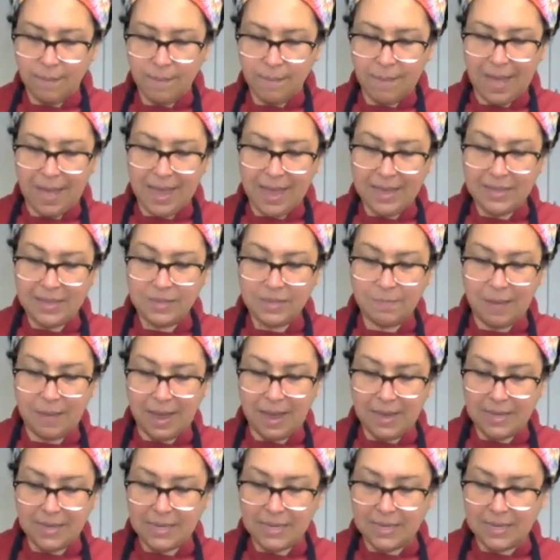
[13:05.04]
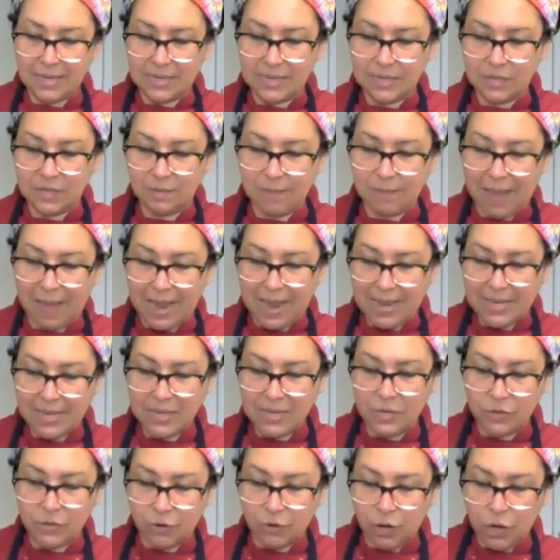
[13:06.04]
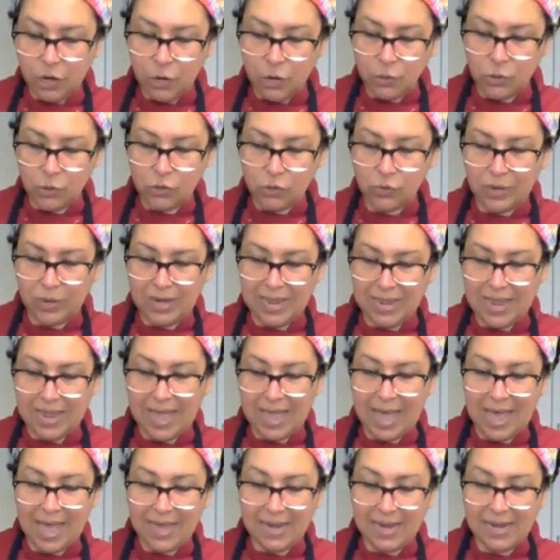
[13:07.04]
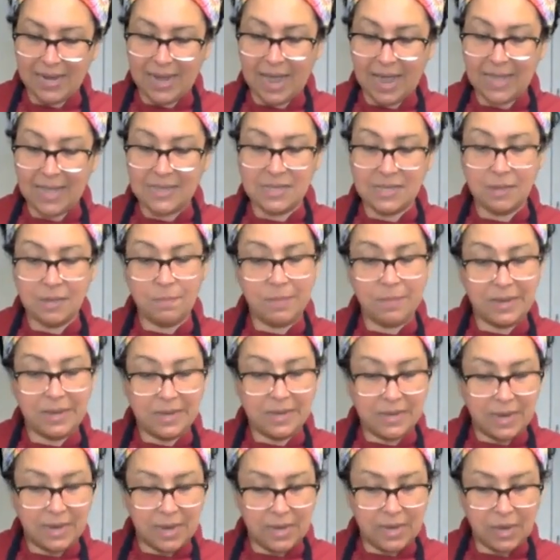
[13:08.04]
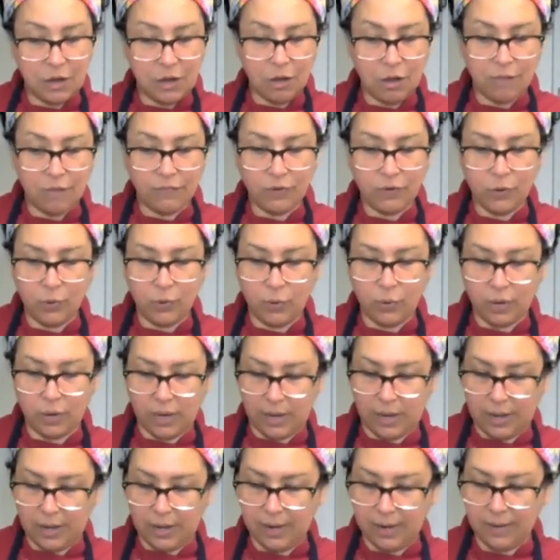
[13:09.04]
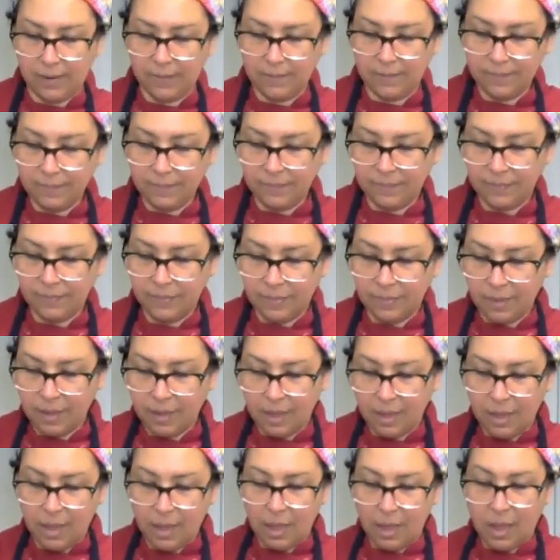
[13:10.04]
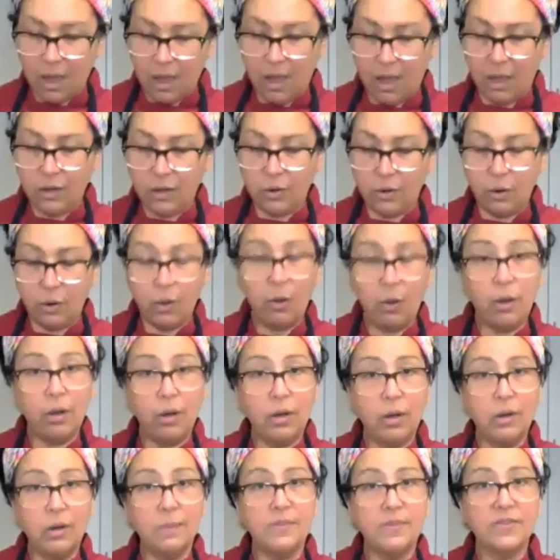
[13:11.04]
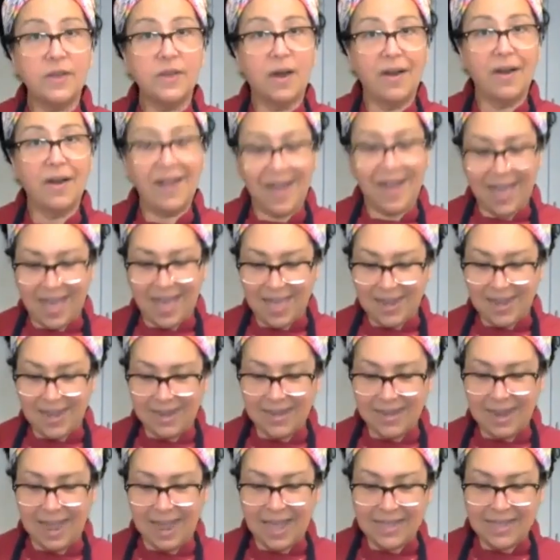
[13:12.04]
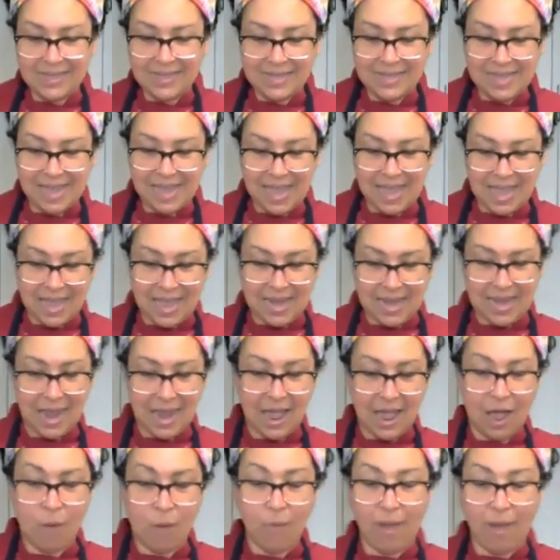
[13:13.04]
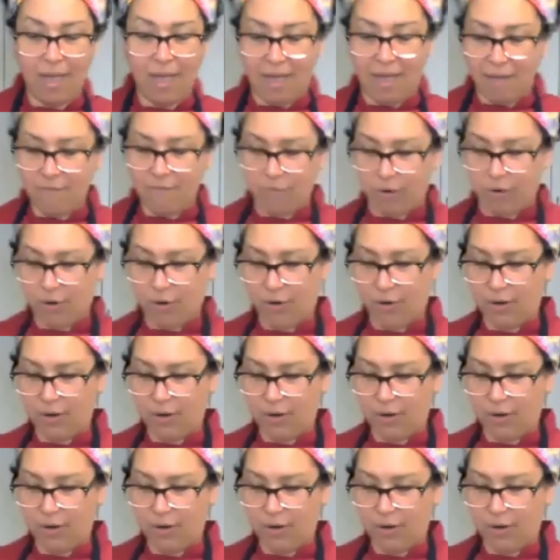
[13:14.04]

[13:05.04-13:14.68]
my spices. The spices are usually added at the beginning of cooking, and herbs are added at the end. However,